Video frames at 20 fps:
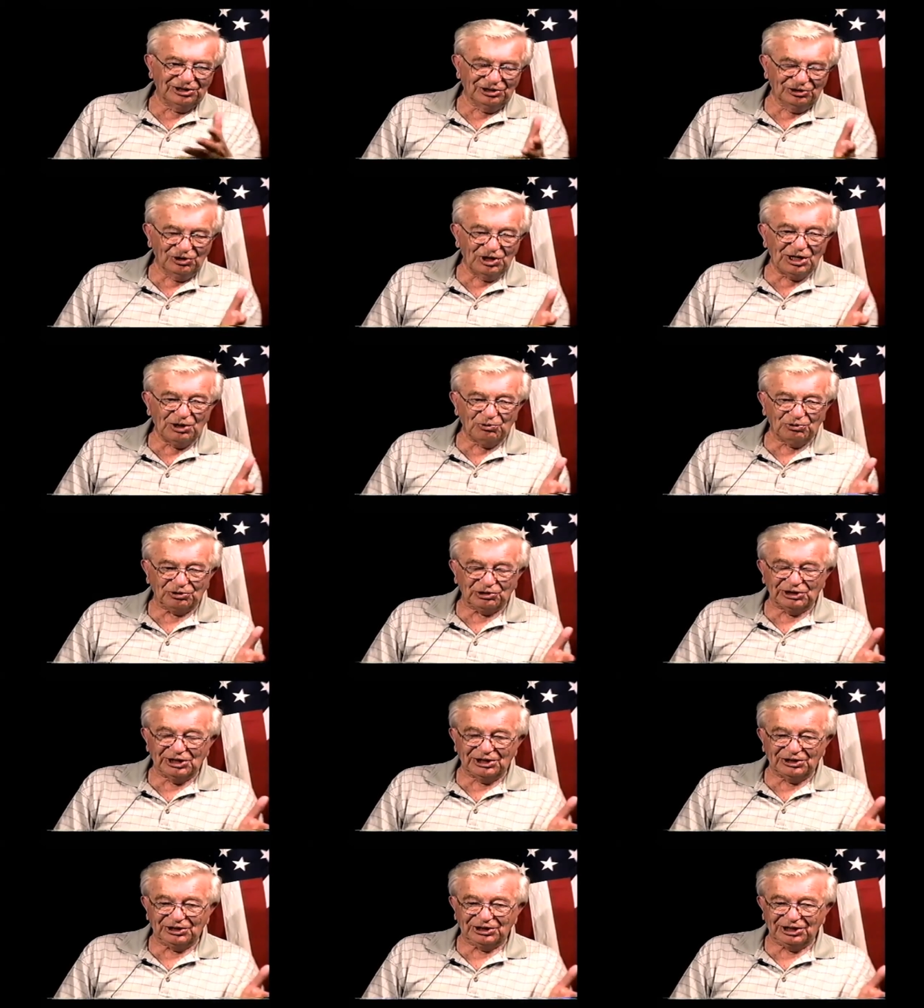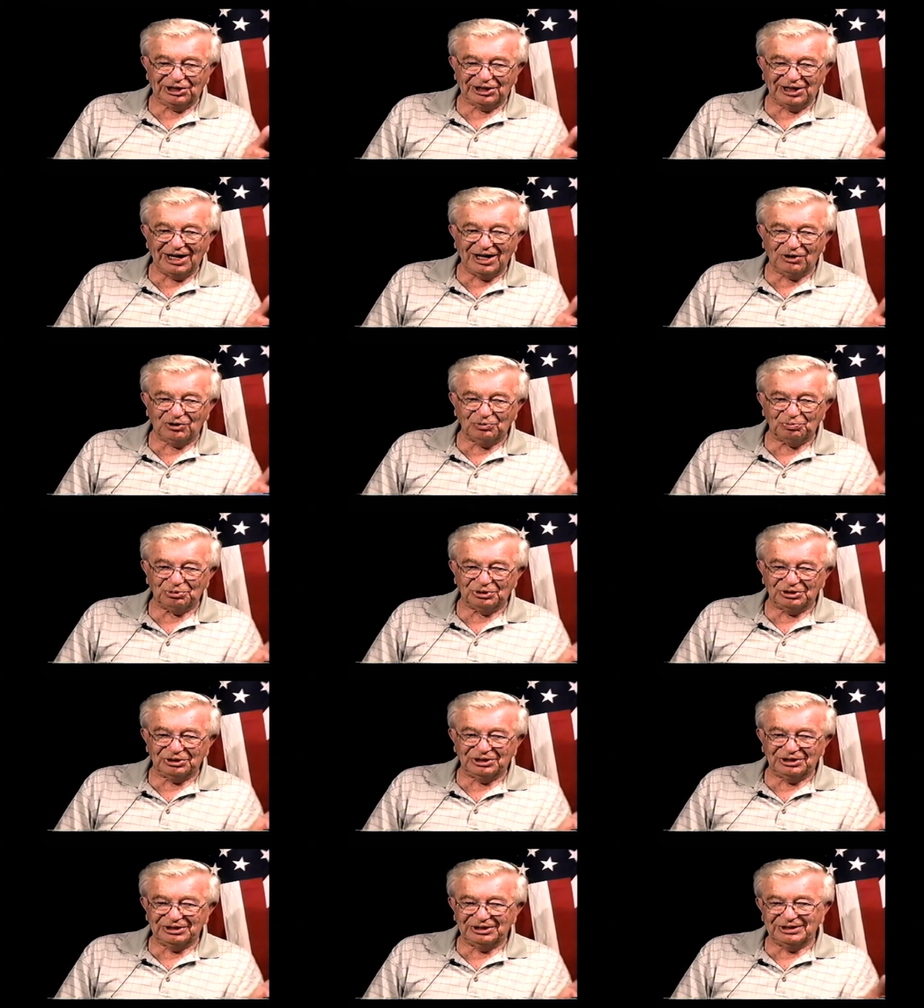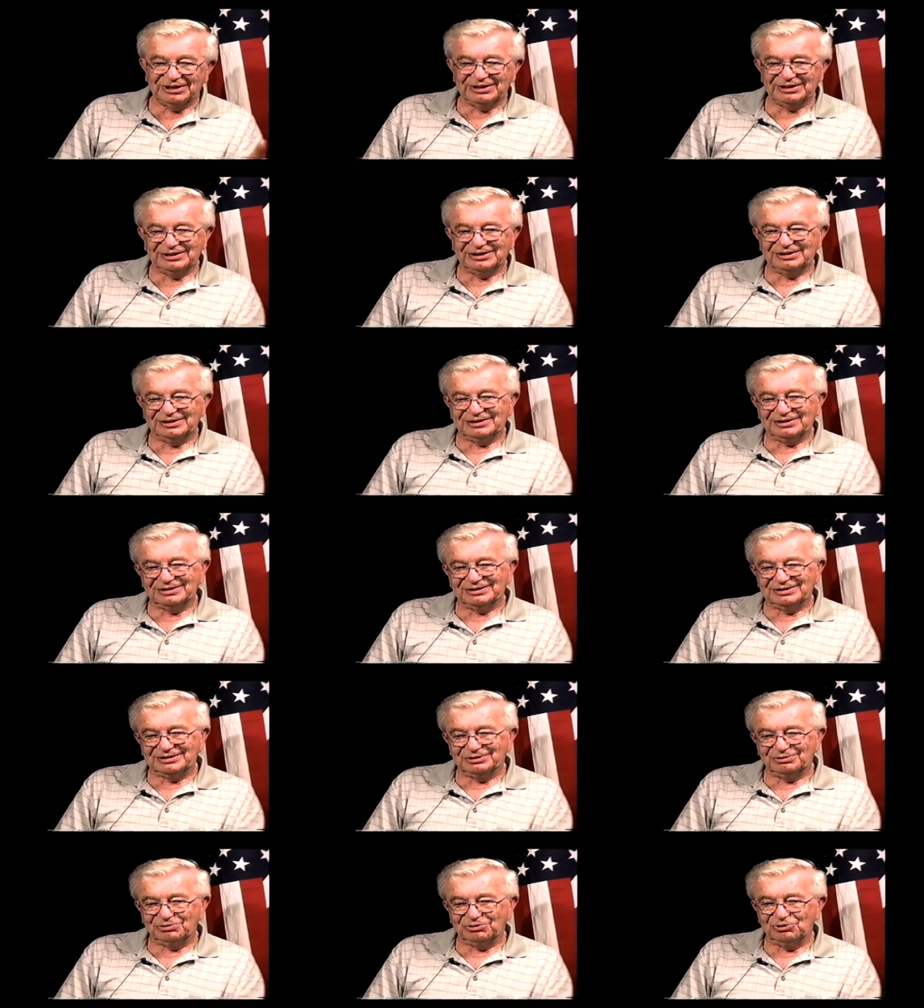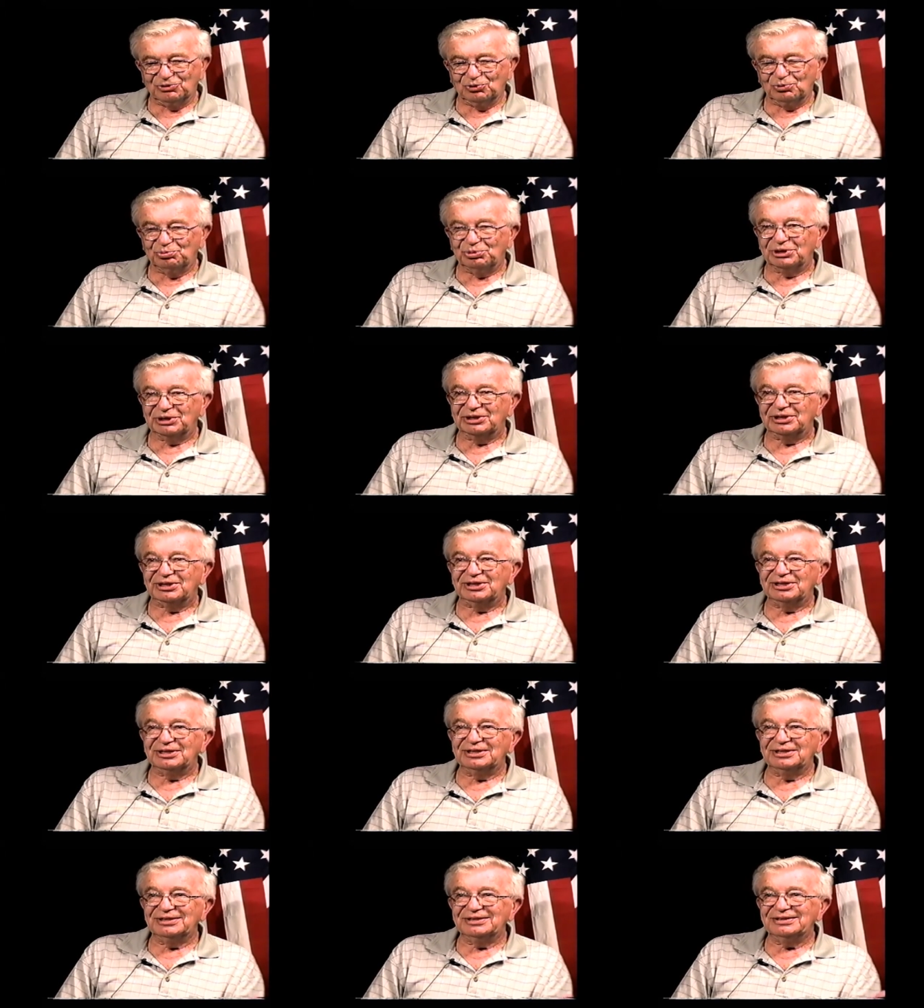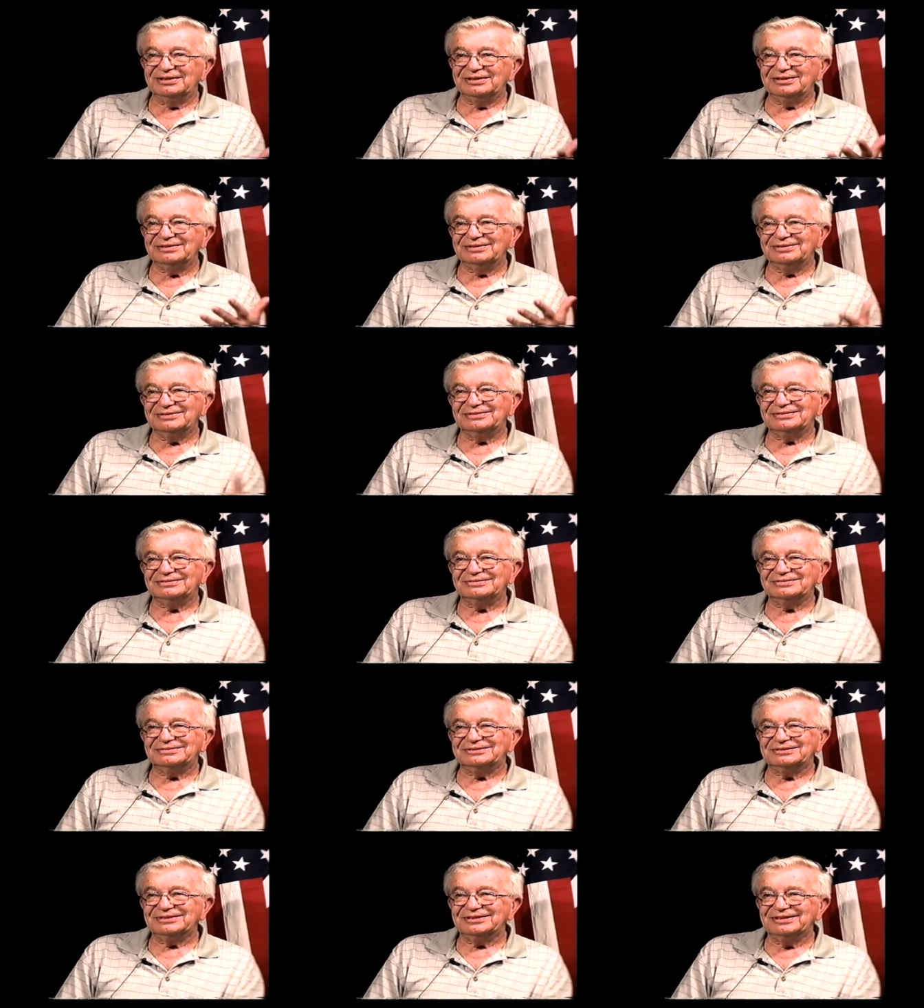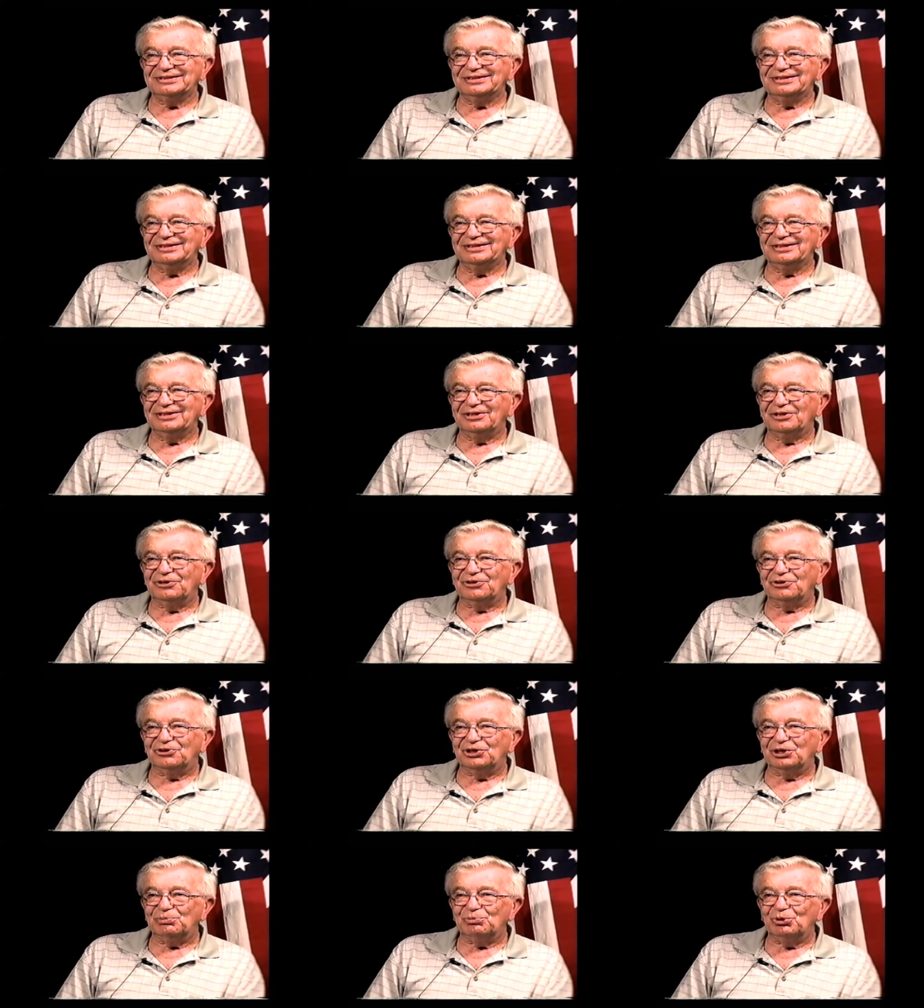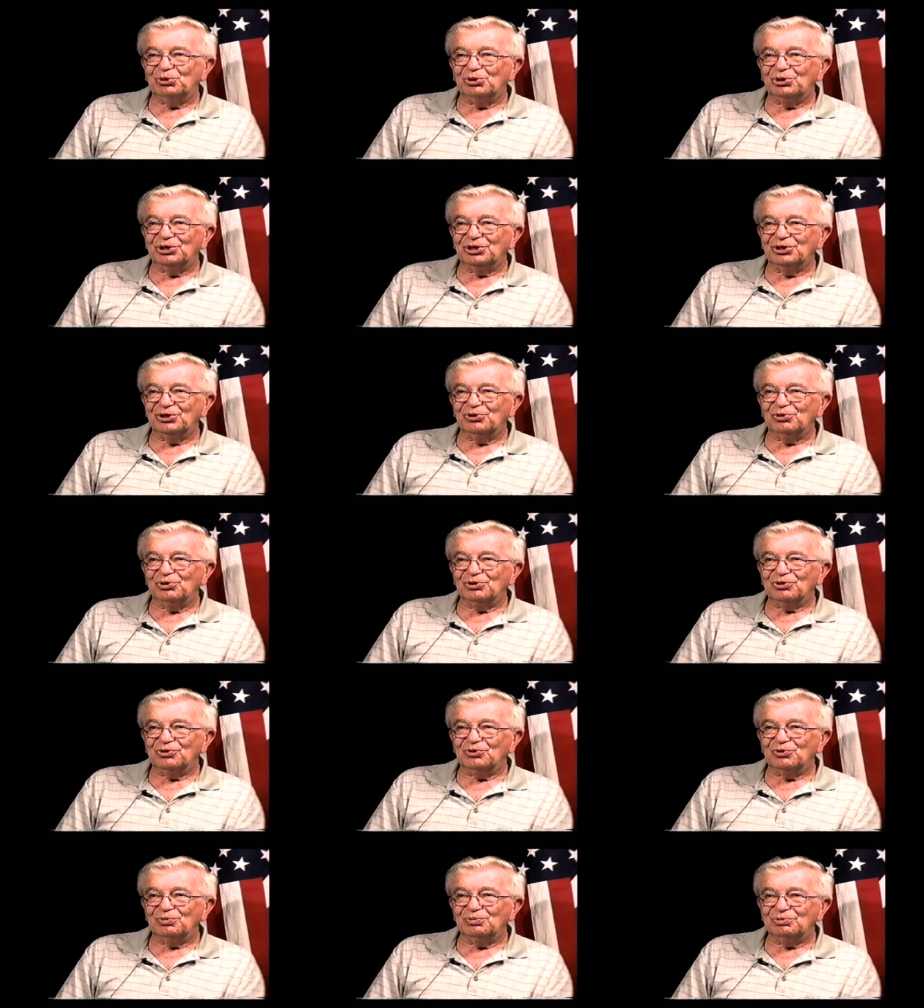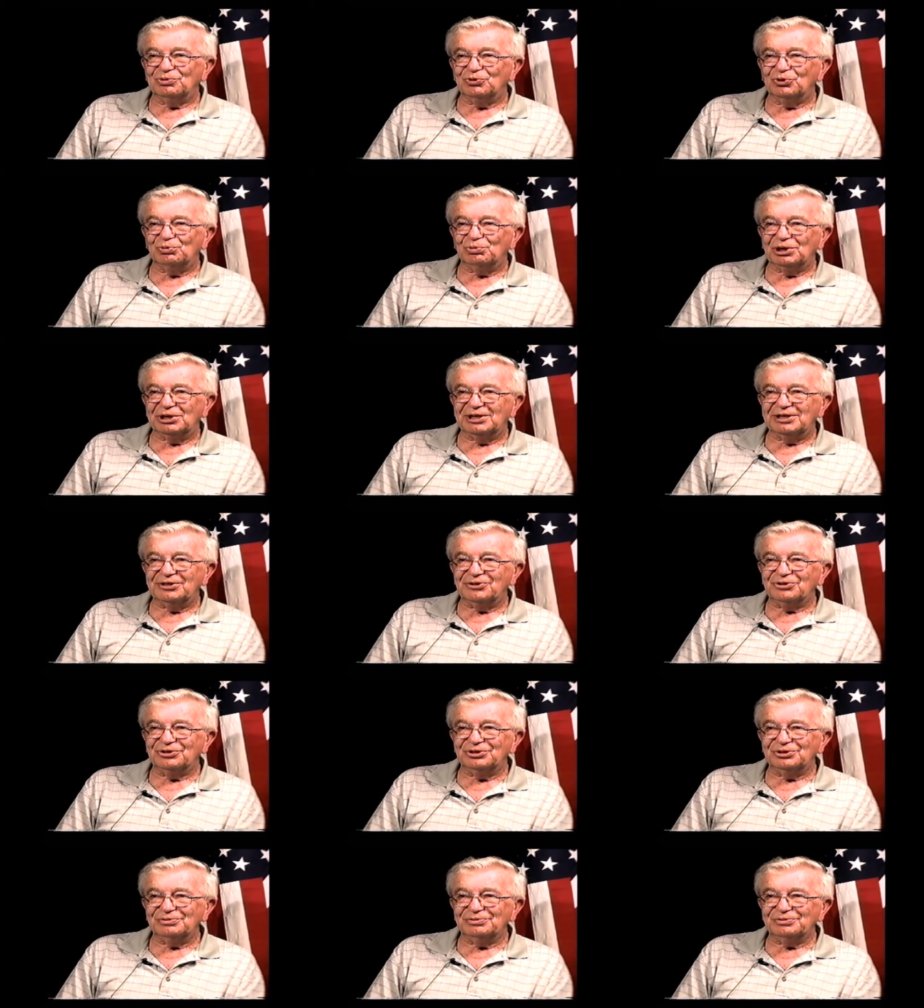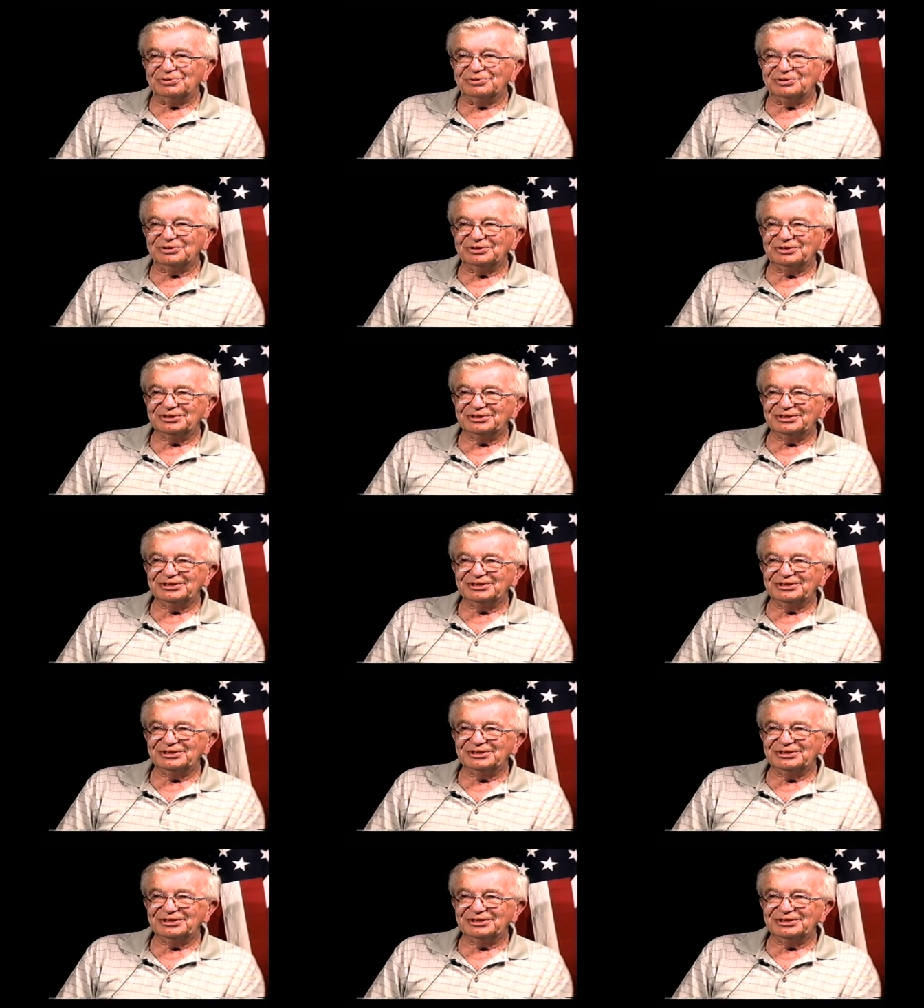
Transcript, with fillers: Oh, I was glad to get out, but there was no big mm-hmm. ceremony or no mm-hmm. jubilation mm-hmm. of mm-hmm.